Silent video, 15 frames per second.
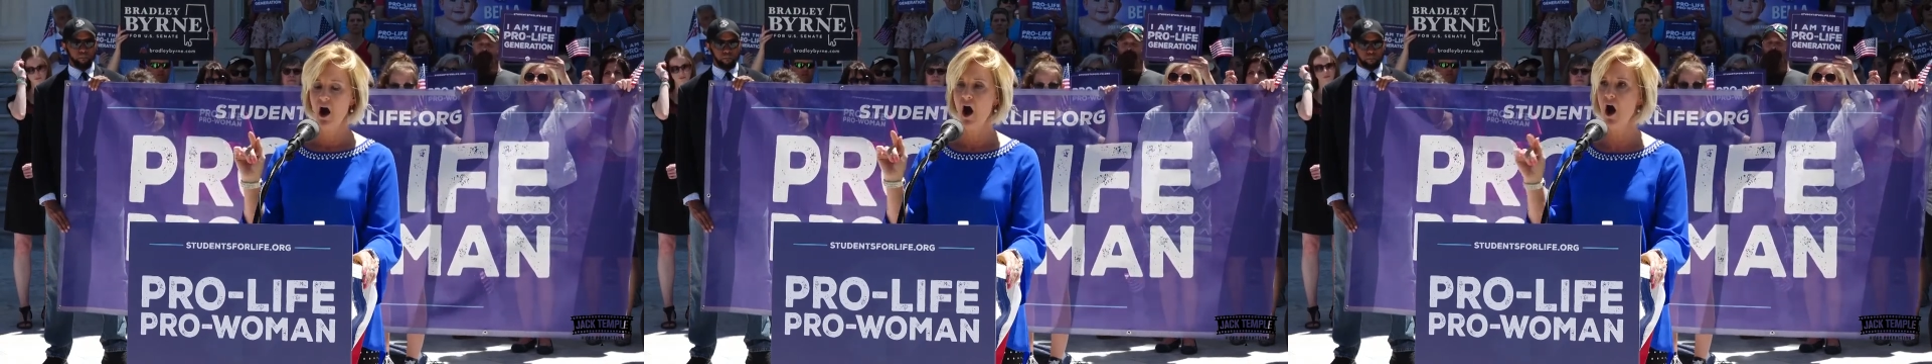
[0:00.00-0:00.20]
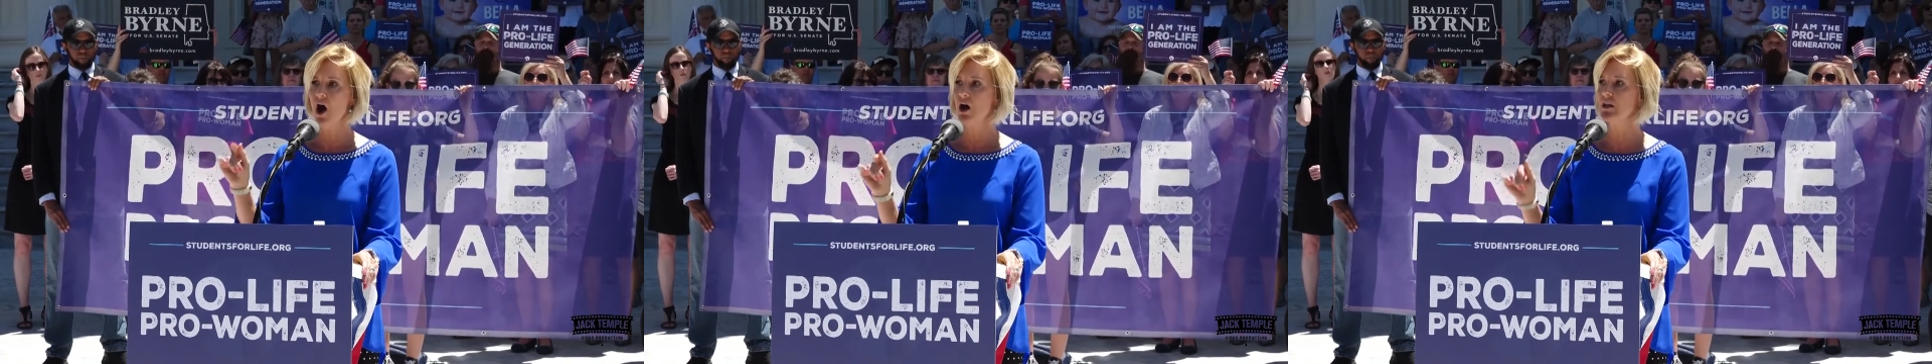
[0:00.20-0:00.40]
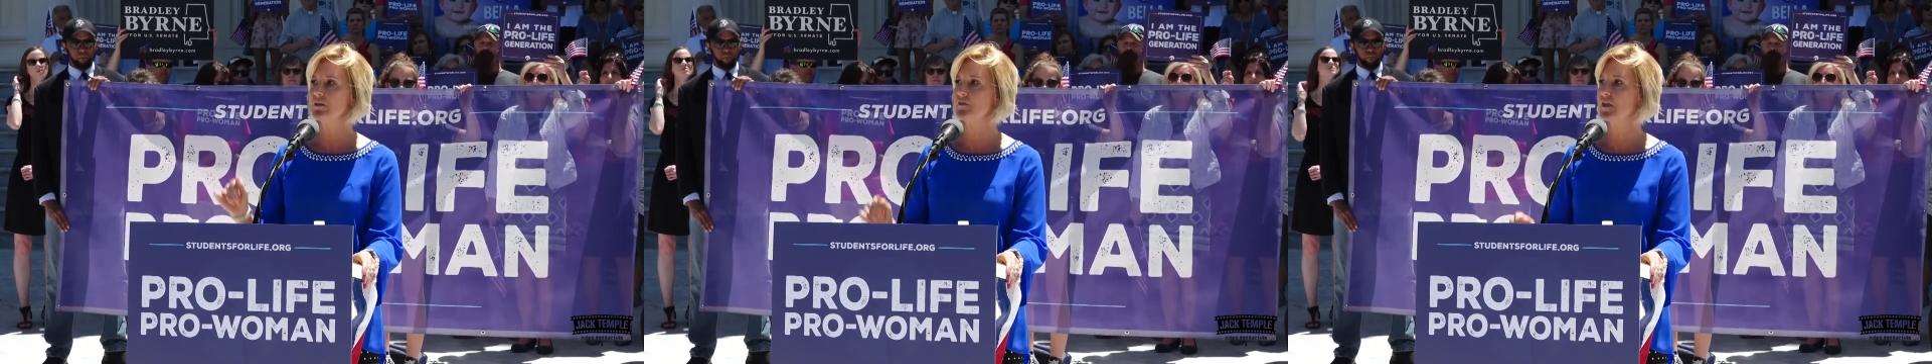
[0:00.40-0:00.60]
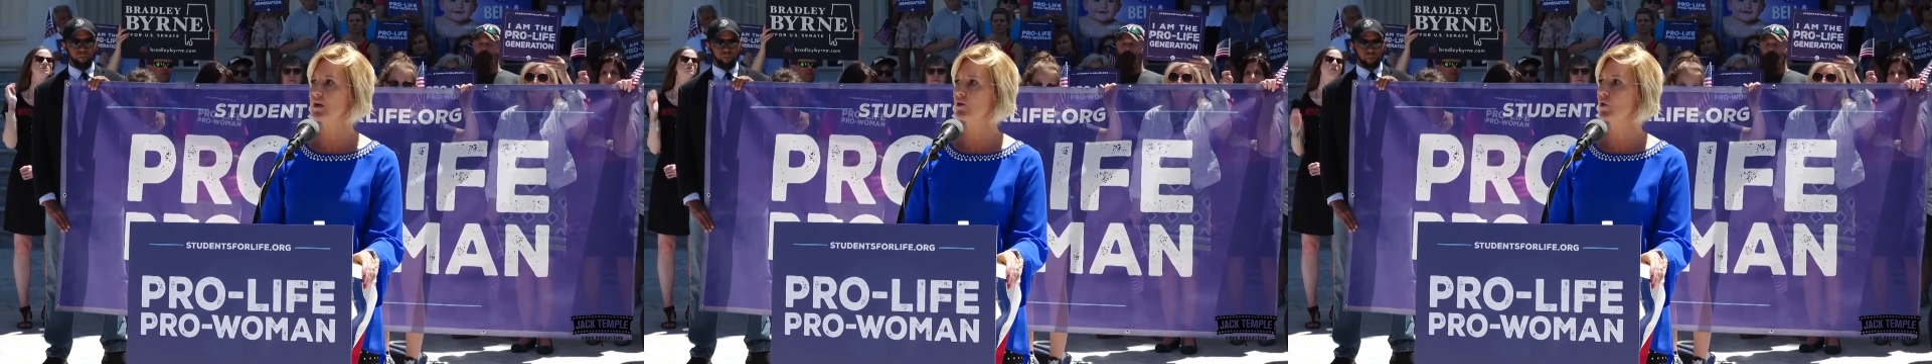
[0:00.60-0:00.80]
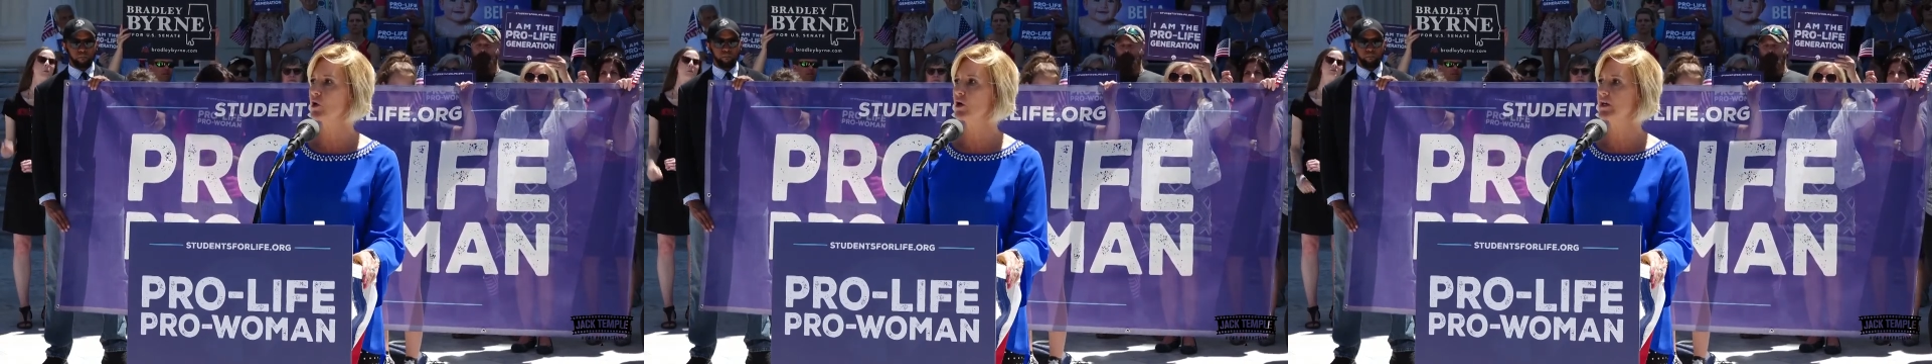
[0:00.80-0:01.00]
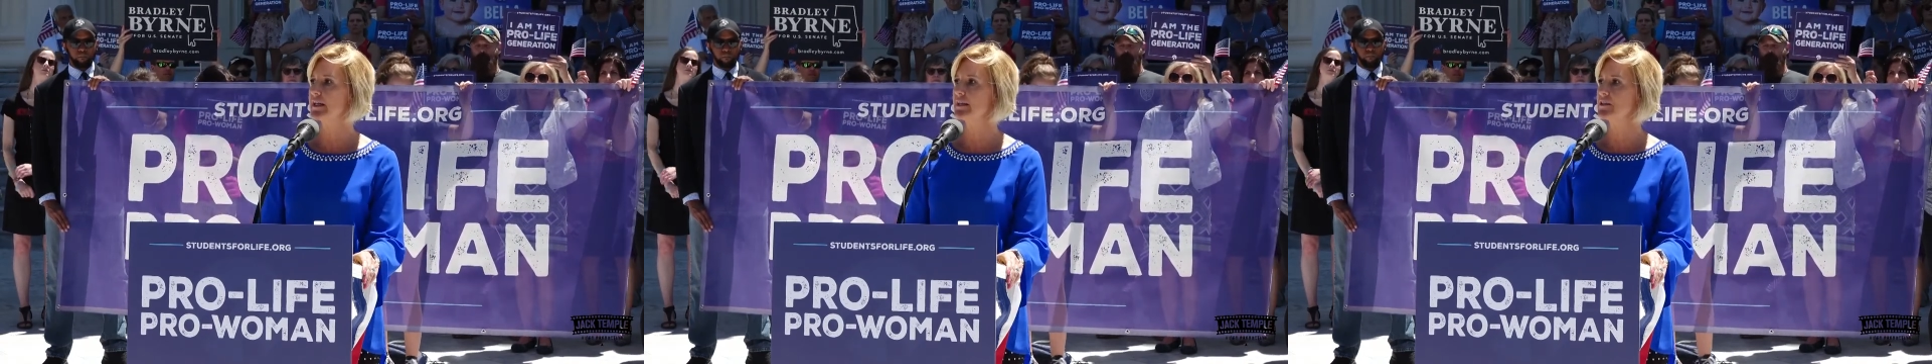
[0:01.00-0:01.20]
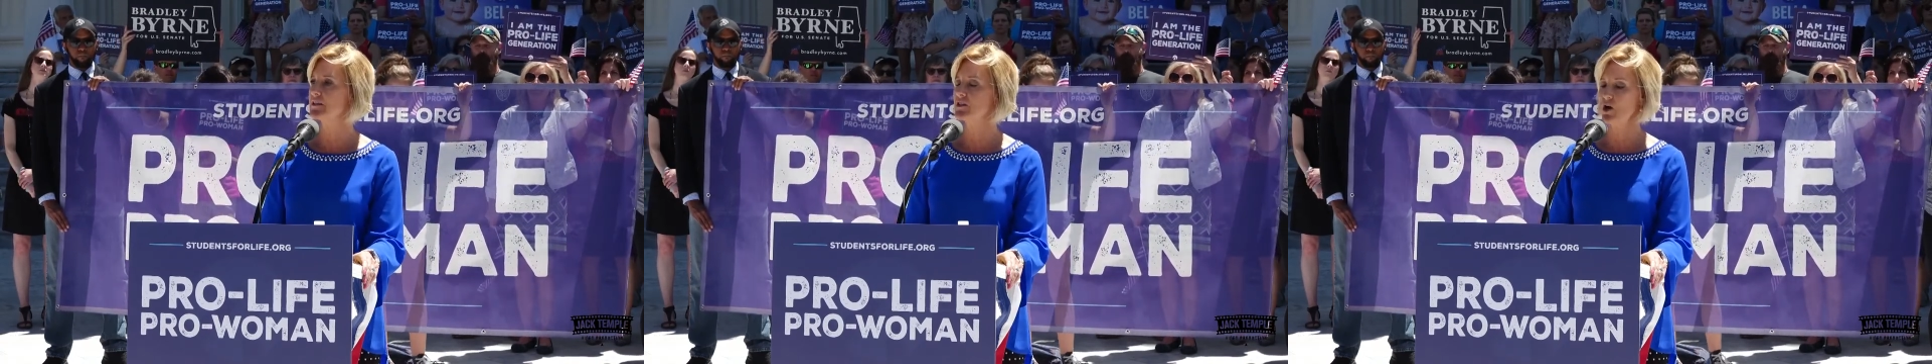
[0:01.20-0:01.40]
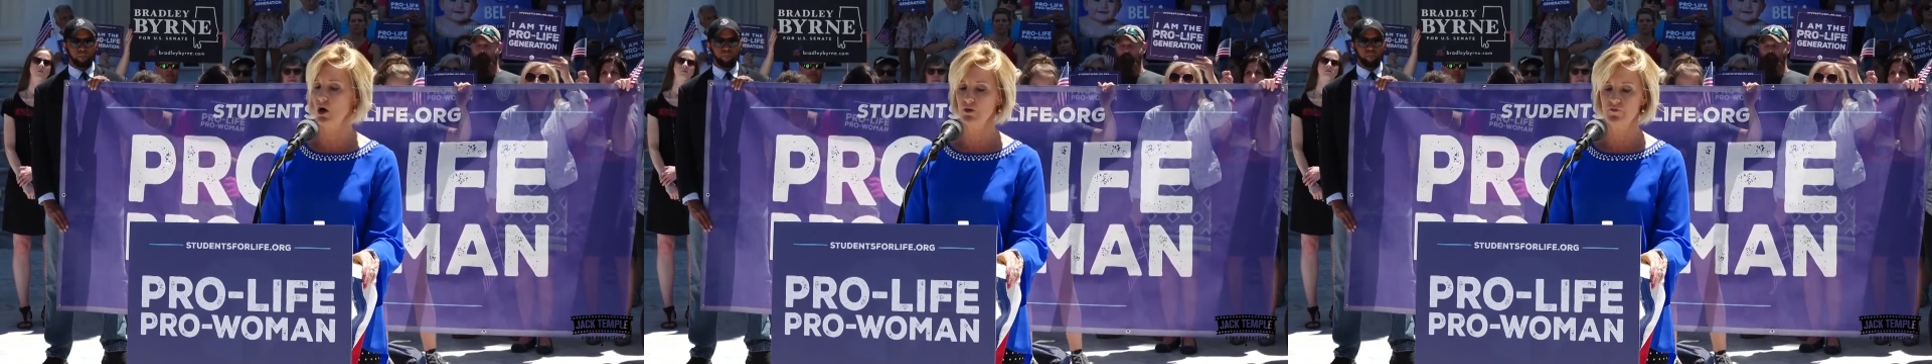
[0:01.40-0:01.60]
all of their organs
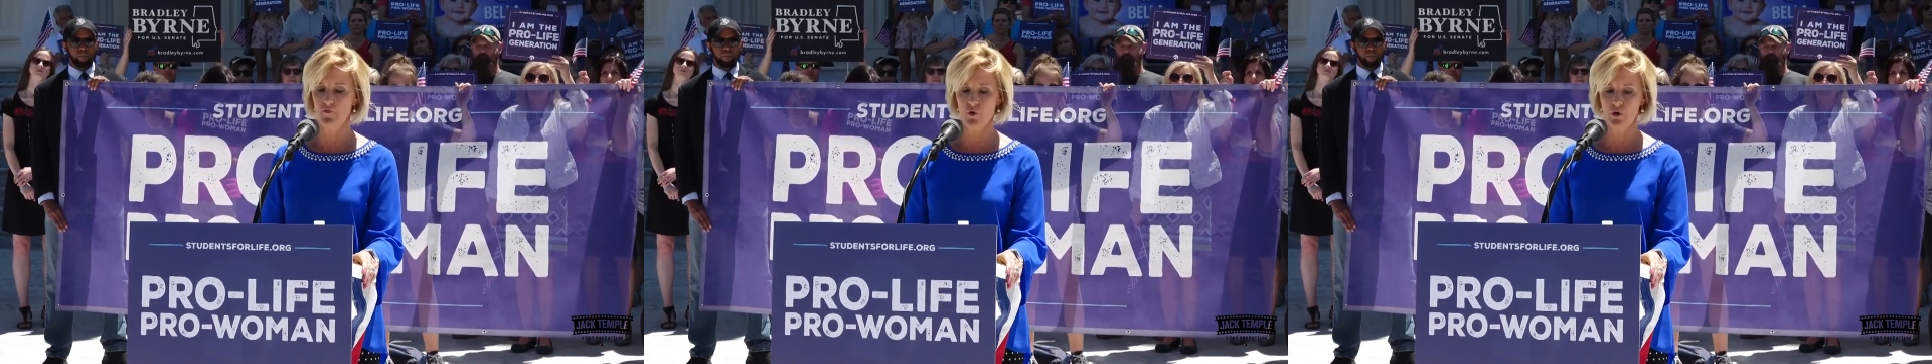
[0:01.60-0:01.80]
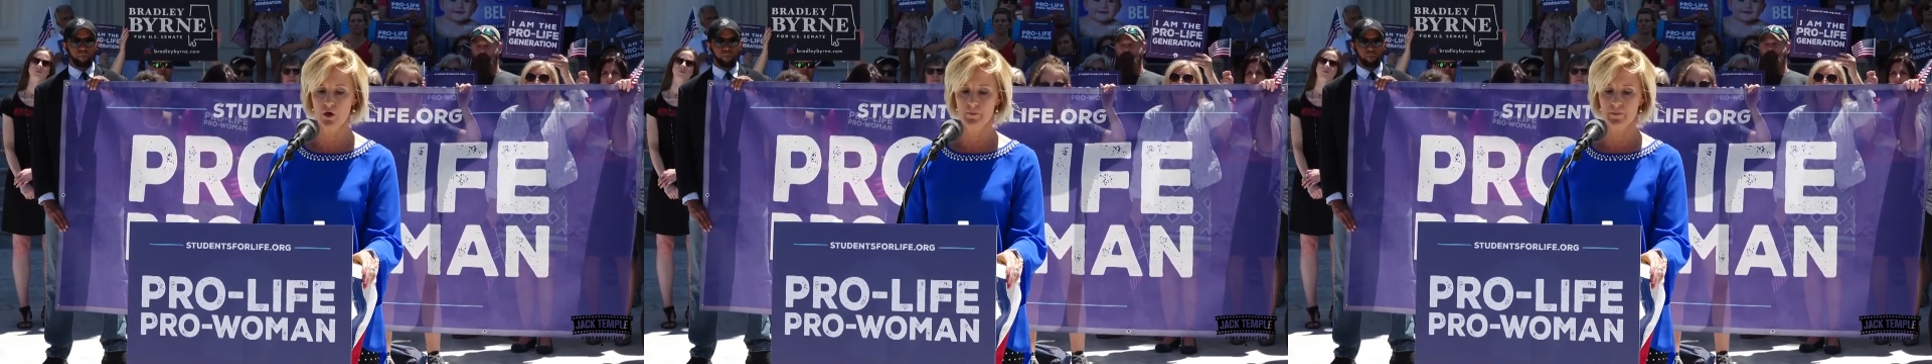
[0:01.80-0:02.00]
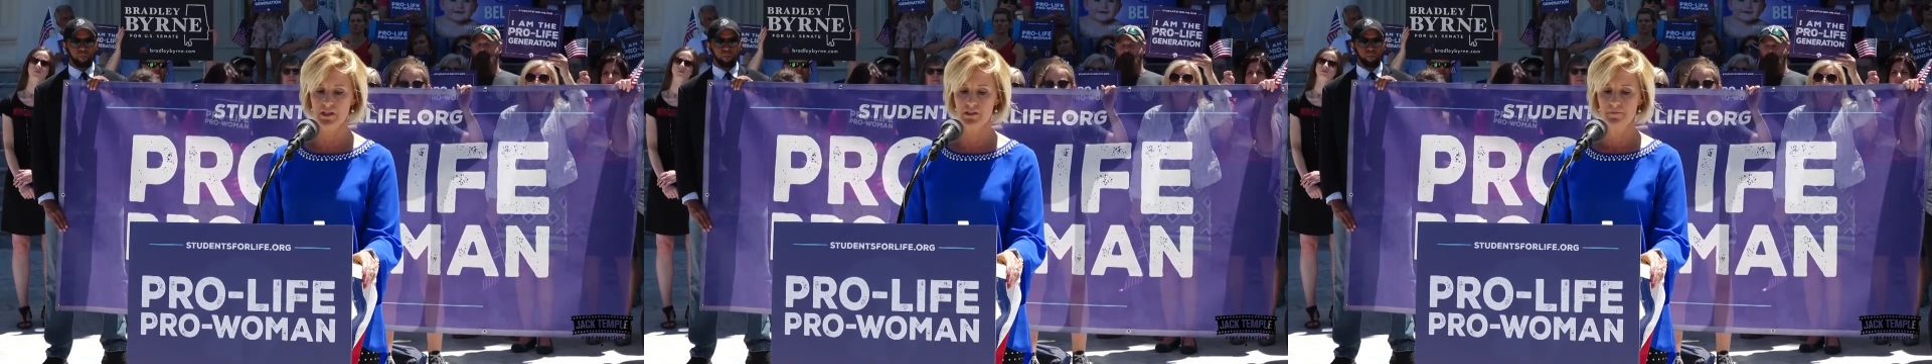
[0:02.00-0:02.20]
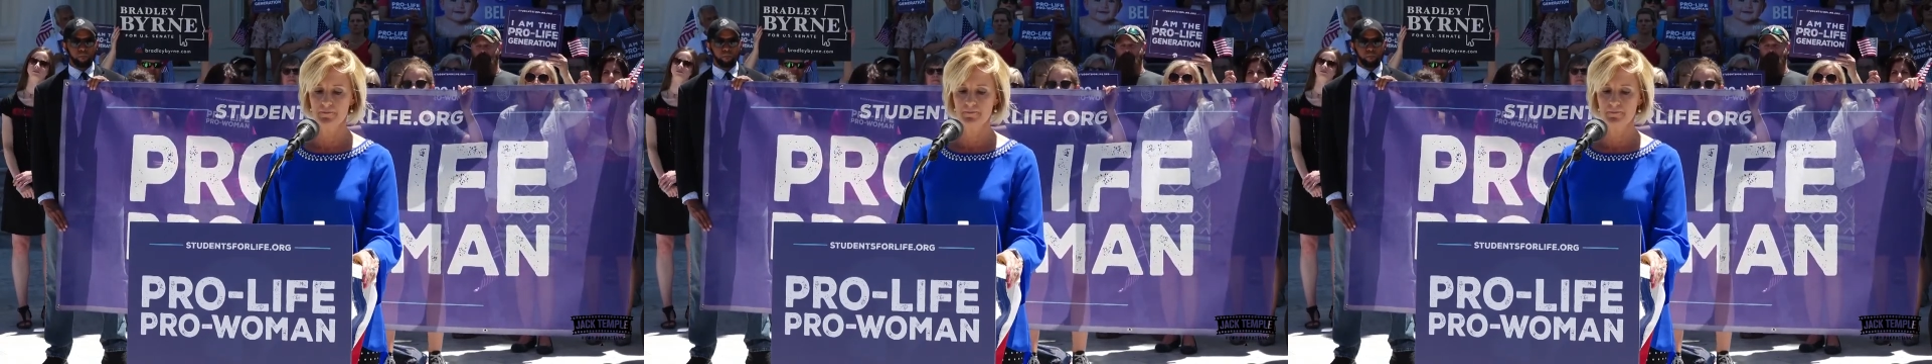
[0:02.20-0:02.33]
are formed.